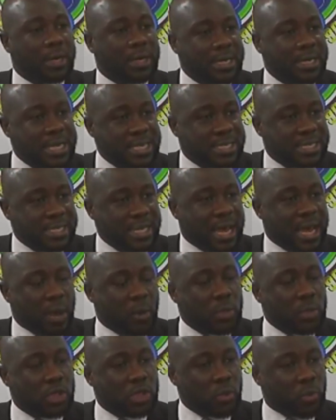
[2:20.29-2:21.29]
this year
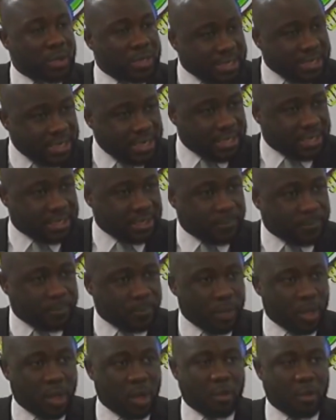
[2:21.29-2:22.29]
we succeed
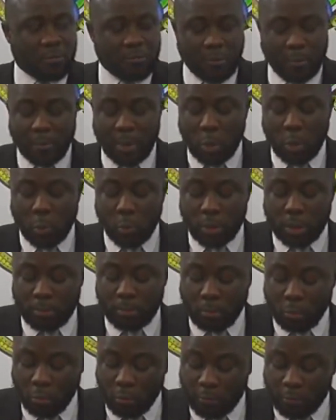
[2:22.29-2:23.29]
for make we
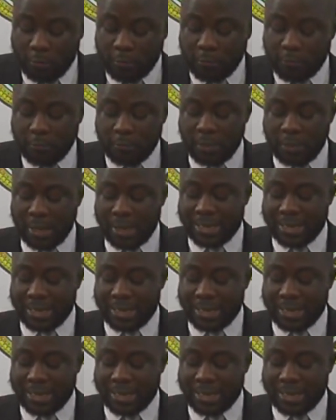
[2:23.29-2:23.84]
move